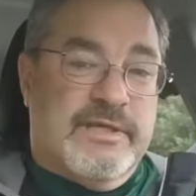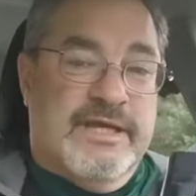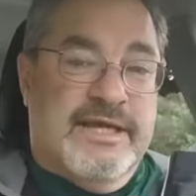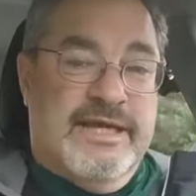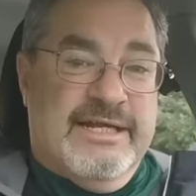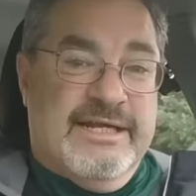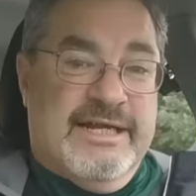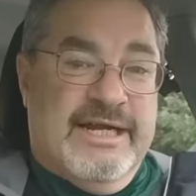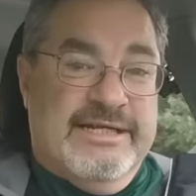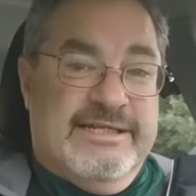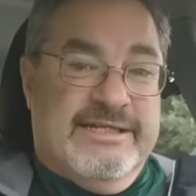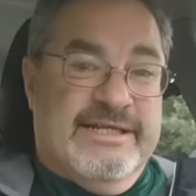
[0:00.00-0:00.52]

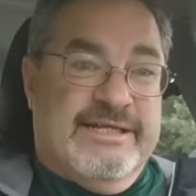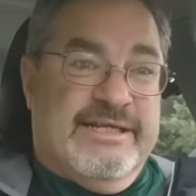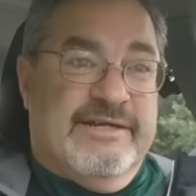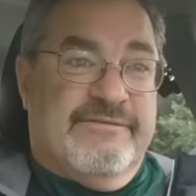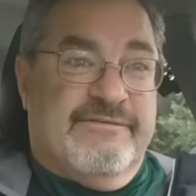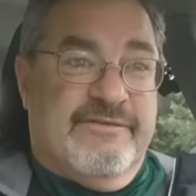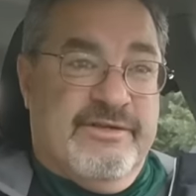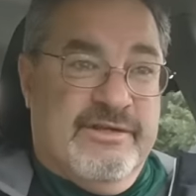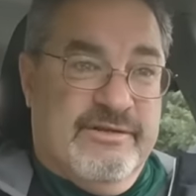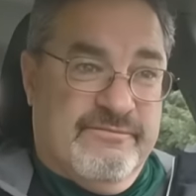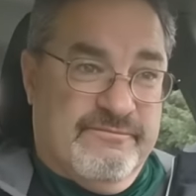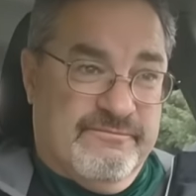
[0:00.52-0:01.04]
and I did give
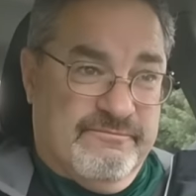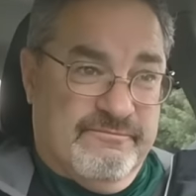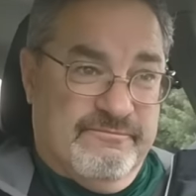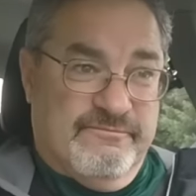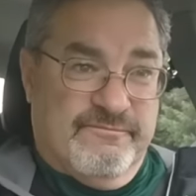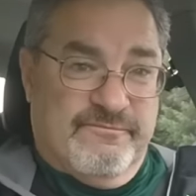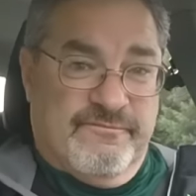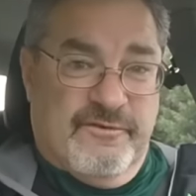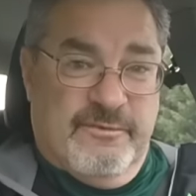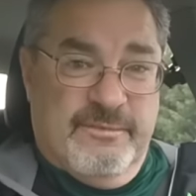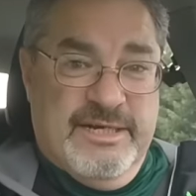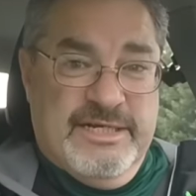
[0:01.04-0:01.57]
her the
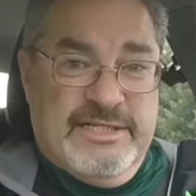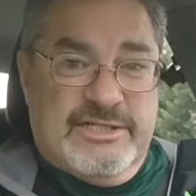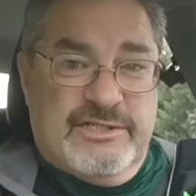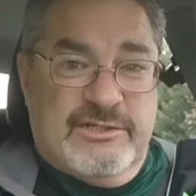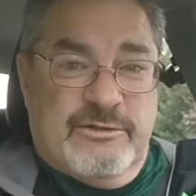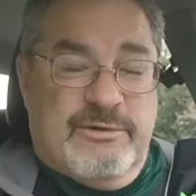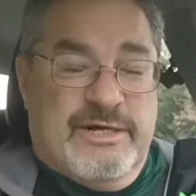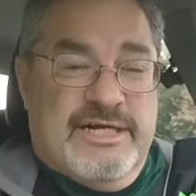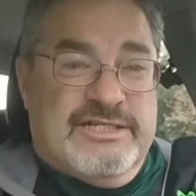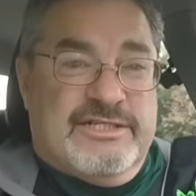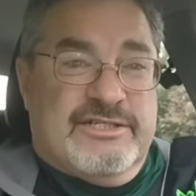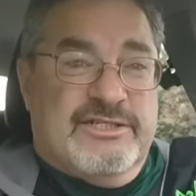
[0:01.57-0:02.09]
information
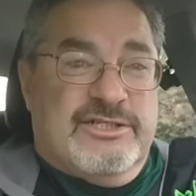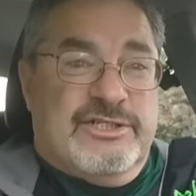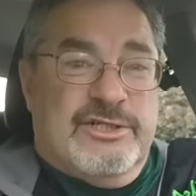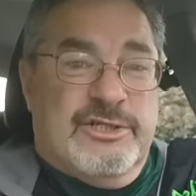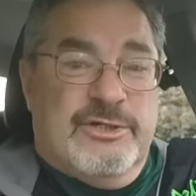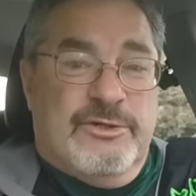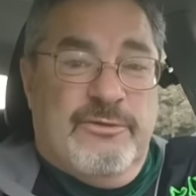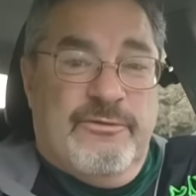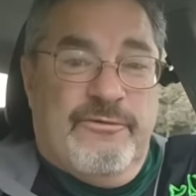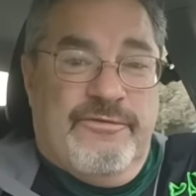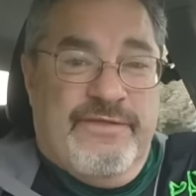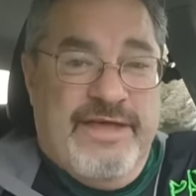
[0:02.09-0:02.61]
to watch the
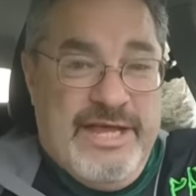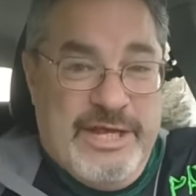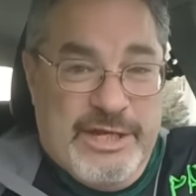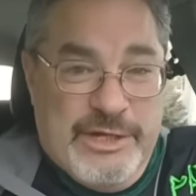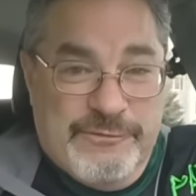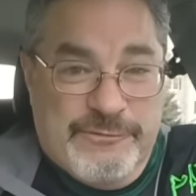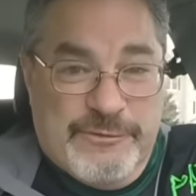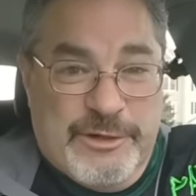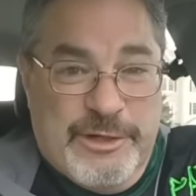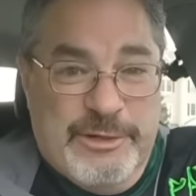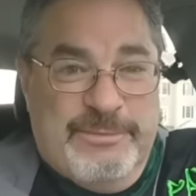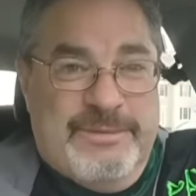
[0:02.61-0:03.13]
show, thank
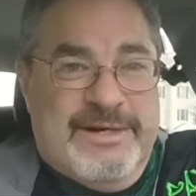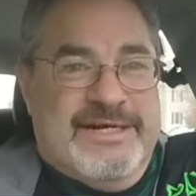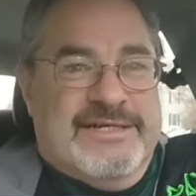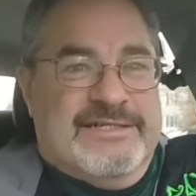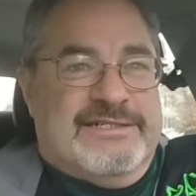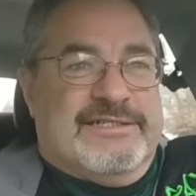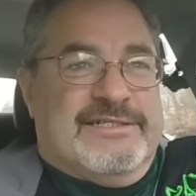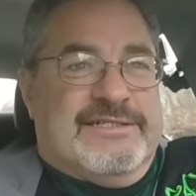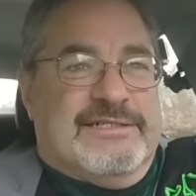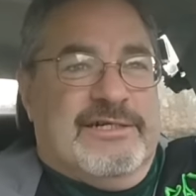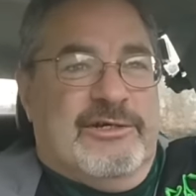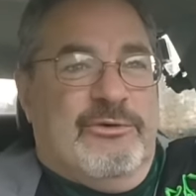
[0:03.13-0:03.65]
you very
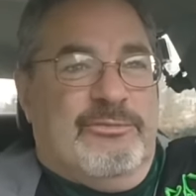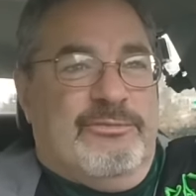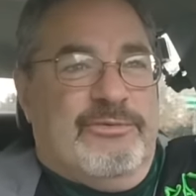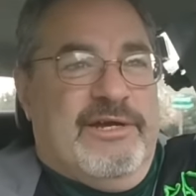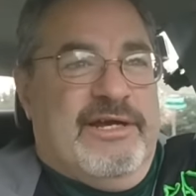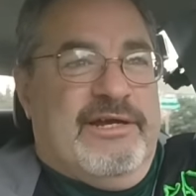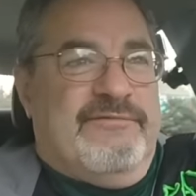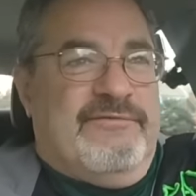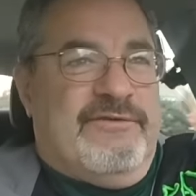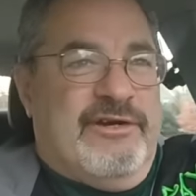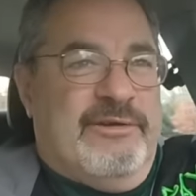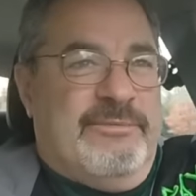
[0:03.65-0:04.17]
much. And I hope you
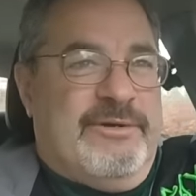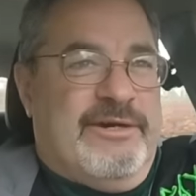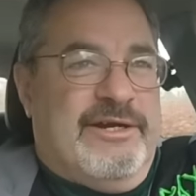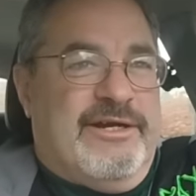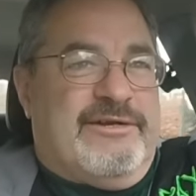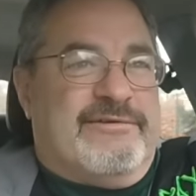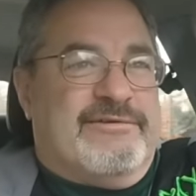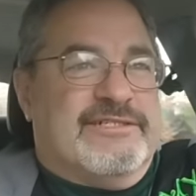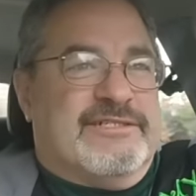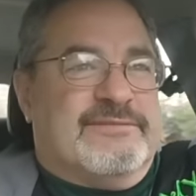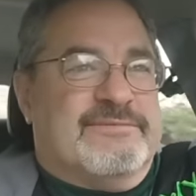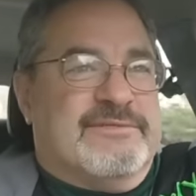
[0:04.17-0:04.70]
had a very Merry
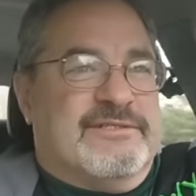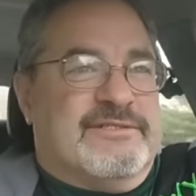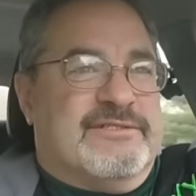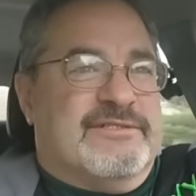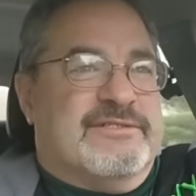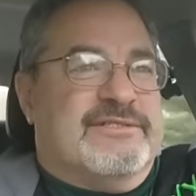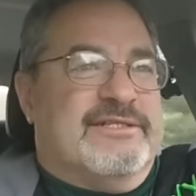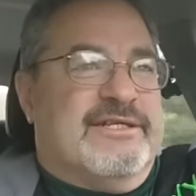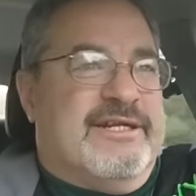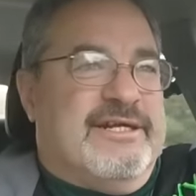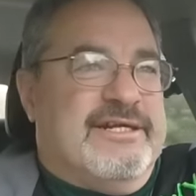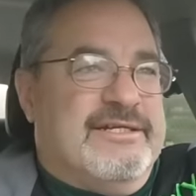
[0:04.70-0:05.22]
Christmas
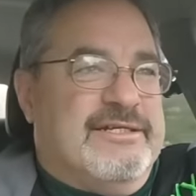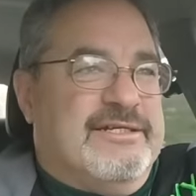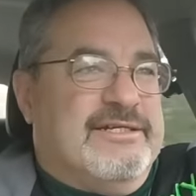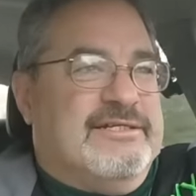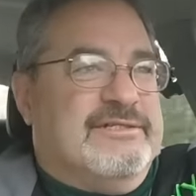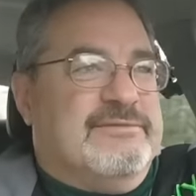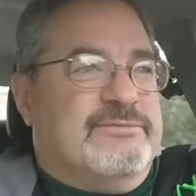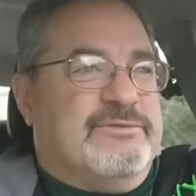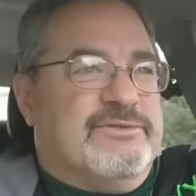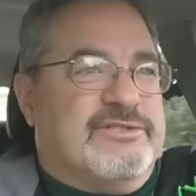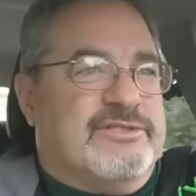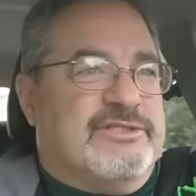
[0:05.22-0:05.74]
and that I
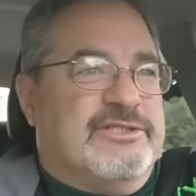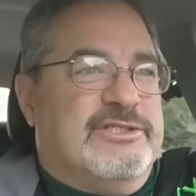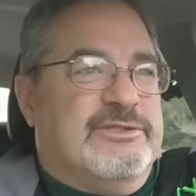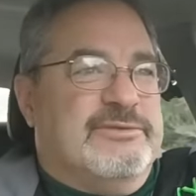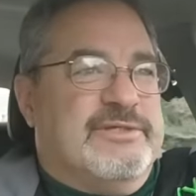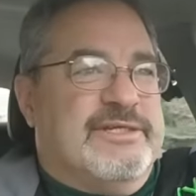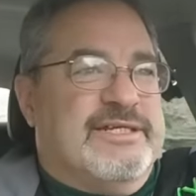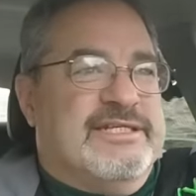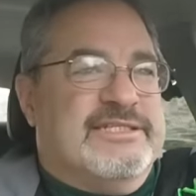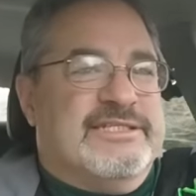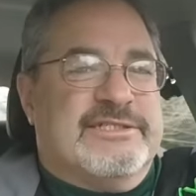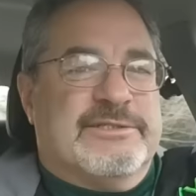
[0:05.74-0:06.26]
uh, will see you
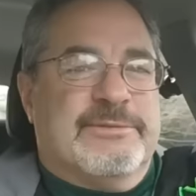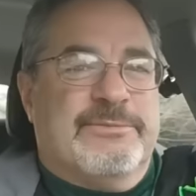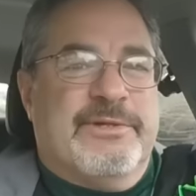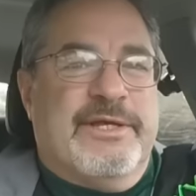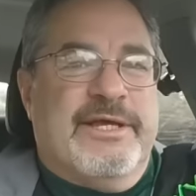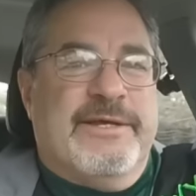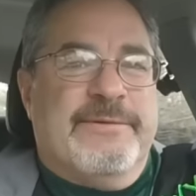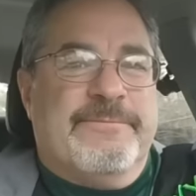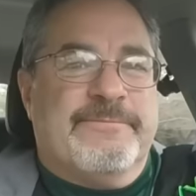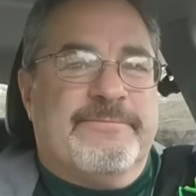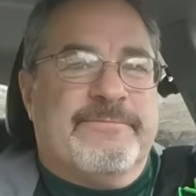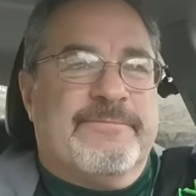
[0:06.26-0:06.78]
again
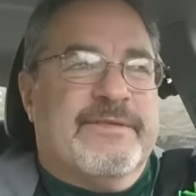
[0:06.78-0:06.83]
someday.